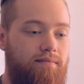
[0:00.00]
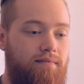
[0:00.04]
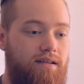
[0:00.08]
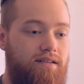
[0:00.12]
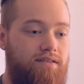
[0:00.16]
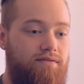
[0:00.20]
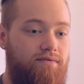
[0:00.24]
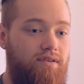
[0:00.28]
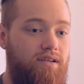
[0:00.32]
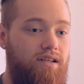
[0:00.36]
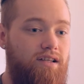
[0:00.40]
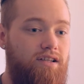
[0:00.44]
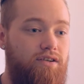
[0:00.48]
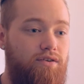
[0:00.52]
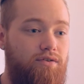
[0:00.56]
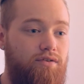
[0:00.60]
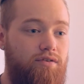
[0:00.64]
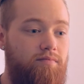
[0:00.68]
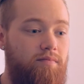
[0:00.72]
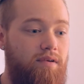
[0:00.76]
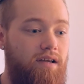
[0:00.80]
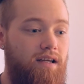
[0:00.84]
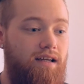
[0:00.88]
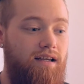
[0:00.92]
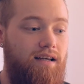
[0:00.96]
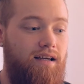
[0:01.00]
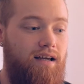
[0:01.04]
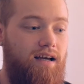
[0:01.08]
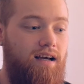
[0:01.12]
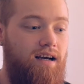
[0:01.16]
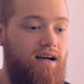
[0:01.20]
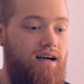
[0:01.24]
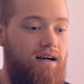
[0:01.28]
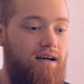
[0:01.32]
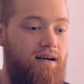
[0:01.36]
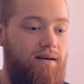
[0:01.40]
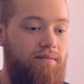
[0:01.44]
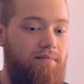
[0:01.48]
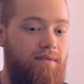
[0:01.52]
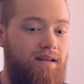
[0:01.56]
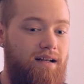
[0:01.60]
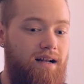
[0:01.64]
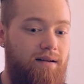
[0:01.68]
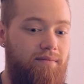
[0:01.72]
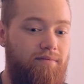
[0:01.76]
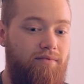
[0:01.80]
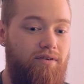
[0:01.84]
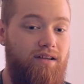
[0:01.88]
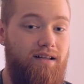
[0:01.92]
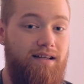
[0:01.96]
it's really new to me, and
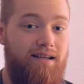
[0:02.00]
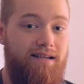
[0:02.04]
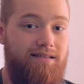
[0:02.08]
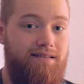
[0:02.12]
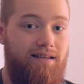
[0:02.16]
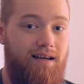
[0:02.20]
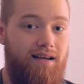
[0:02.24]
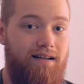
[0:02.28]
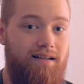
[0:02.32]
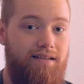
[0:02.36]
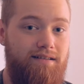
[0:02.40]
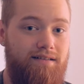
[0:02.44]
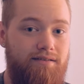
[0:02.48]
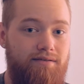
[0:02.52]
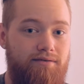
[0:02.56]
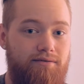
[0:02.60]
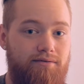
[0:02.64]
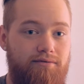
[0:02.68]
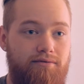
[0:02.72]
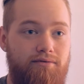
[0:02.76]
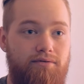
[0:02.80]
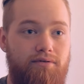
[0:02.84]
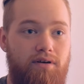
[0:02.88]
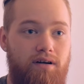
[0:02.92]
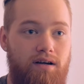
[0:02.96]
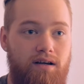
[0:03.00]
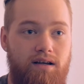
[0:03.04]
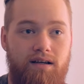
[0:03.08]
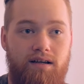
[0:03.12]
I'm really excited to